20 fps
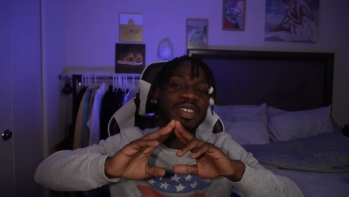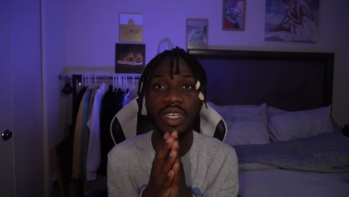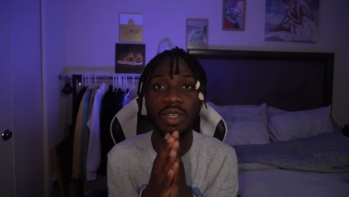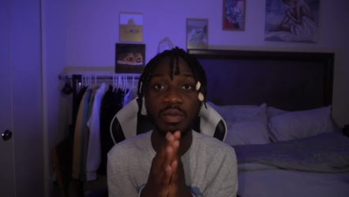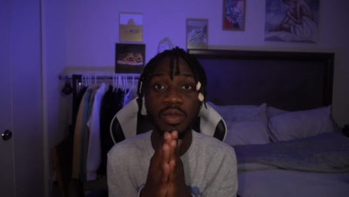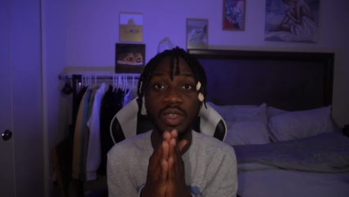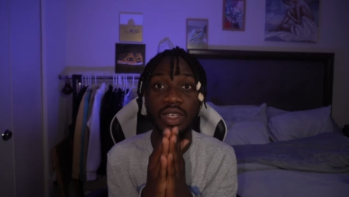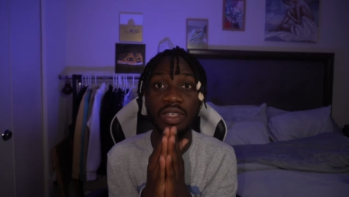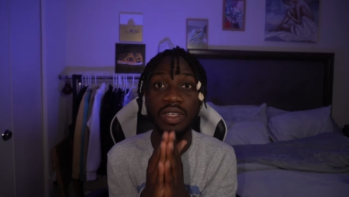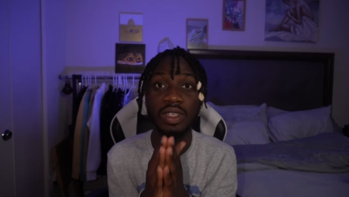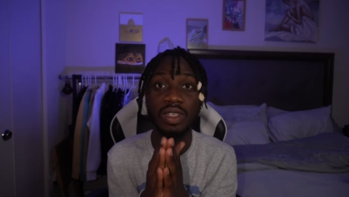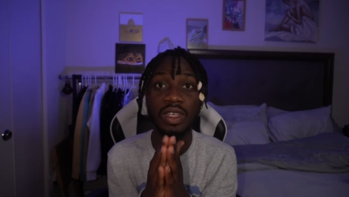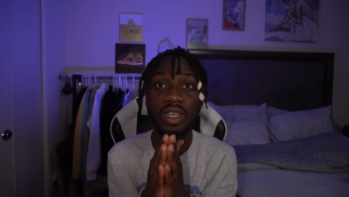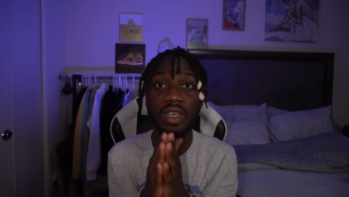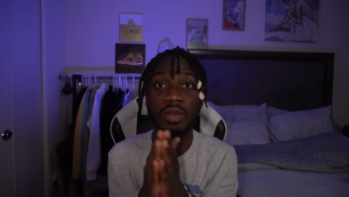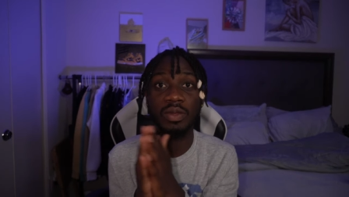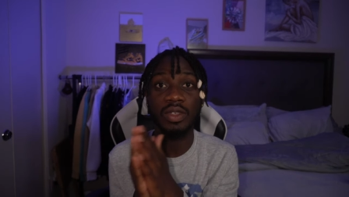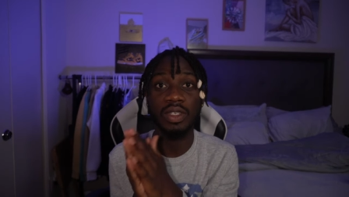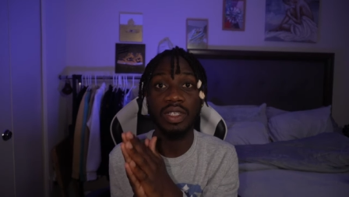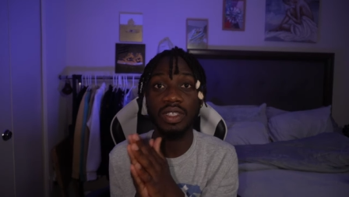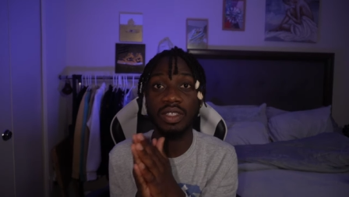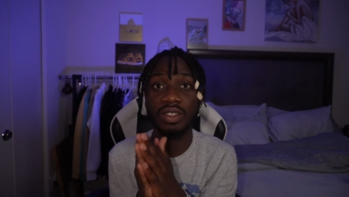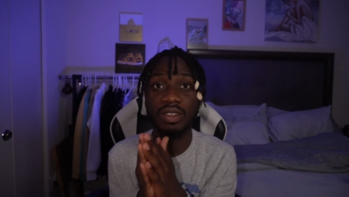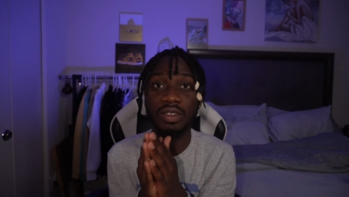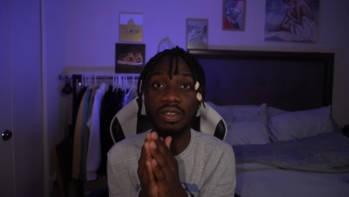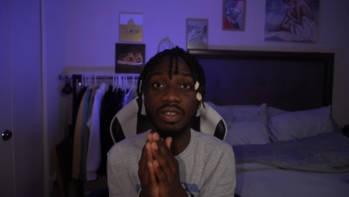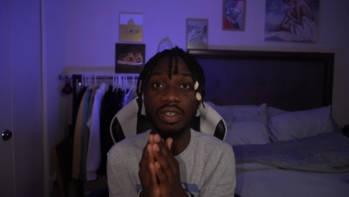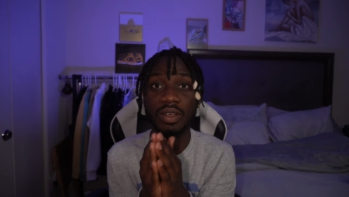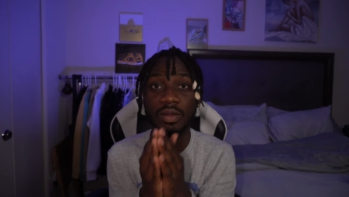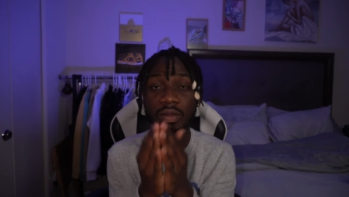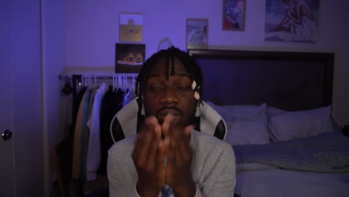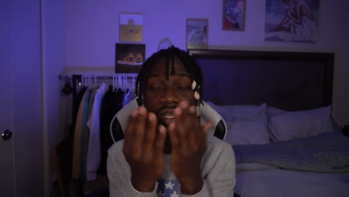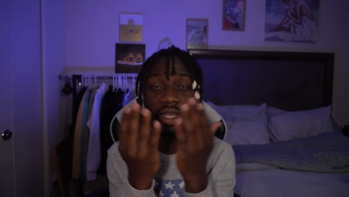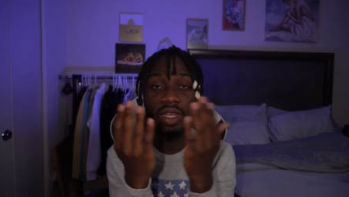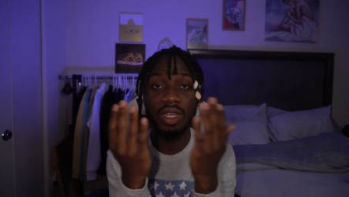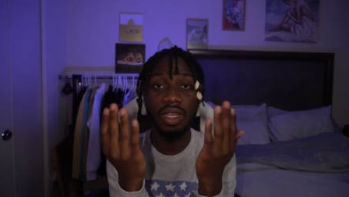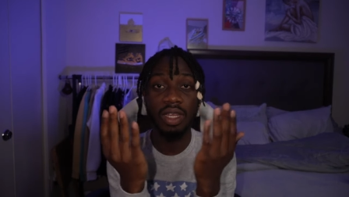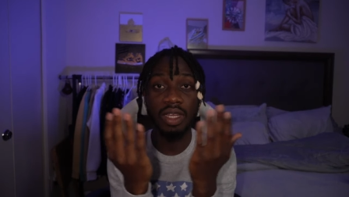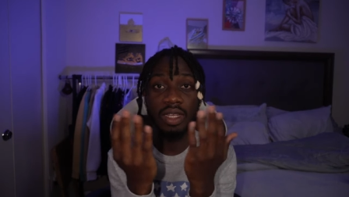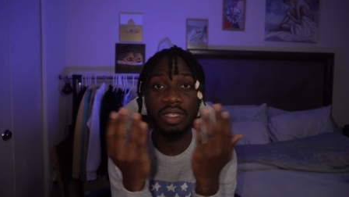Sent me a DM on Instagram
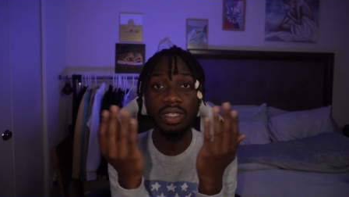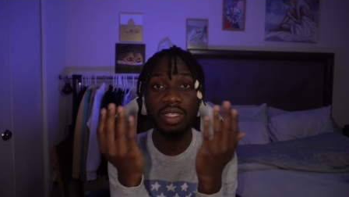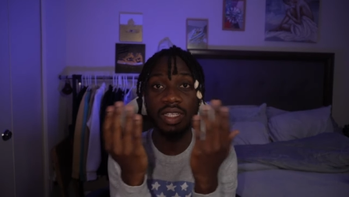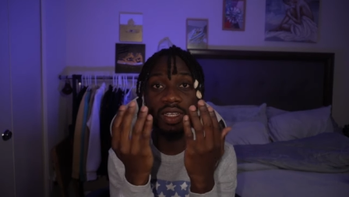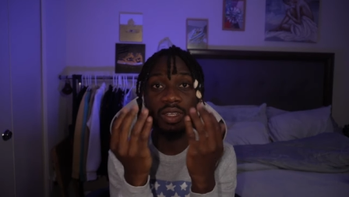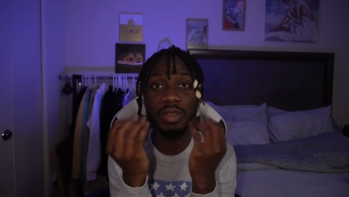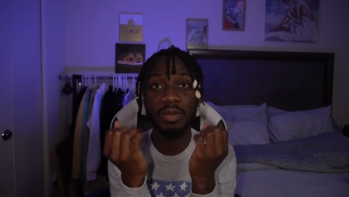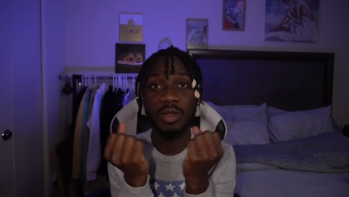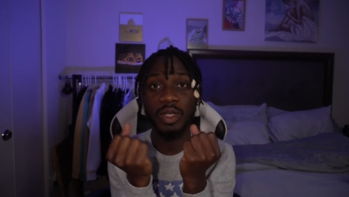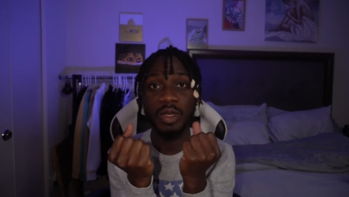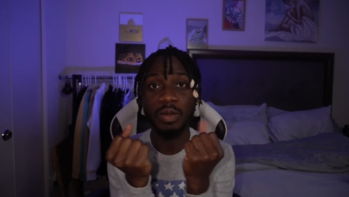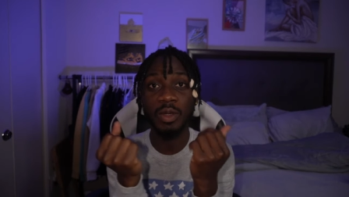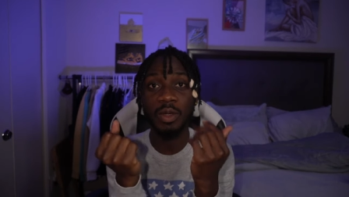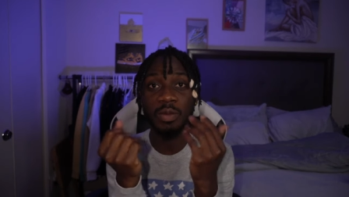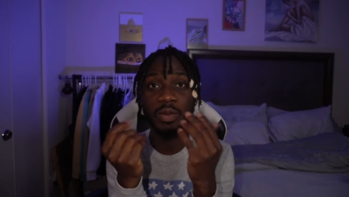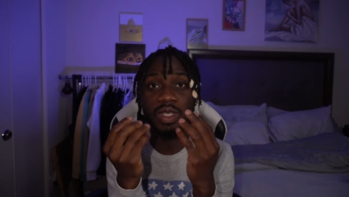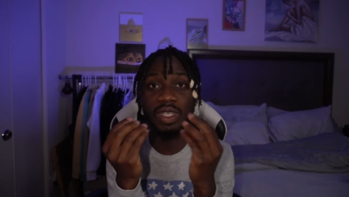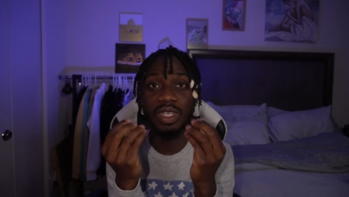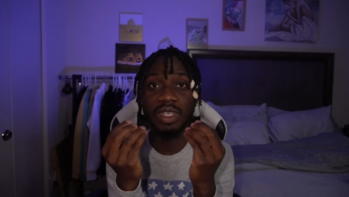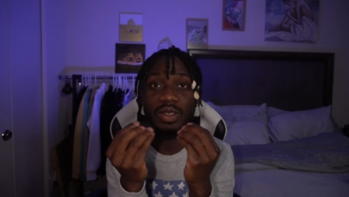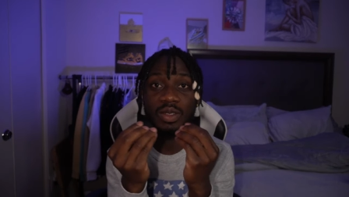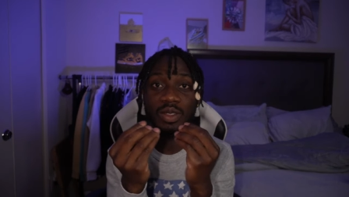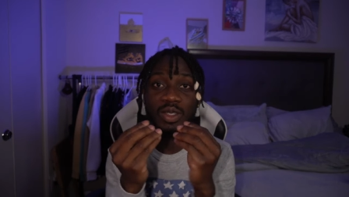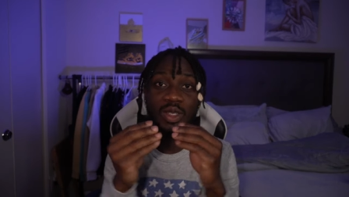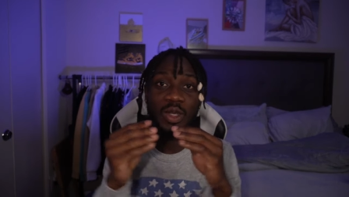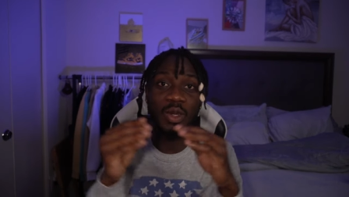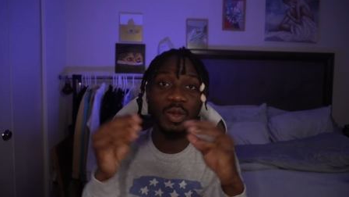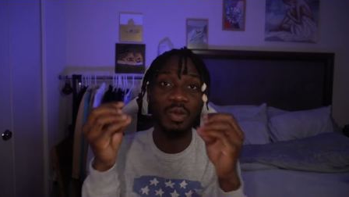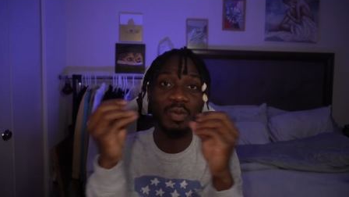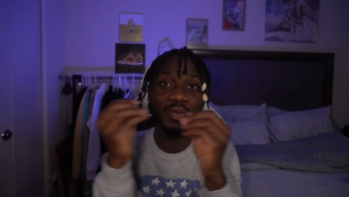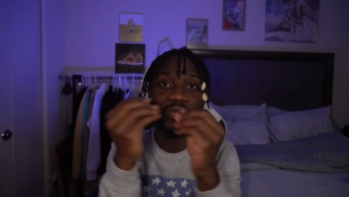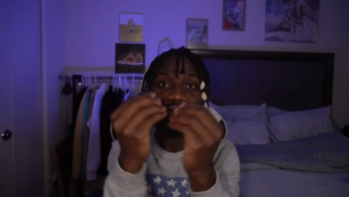and telling me about my nails, so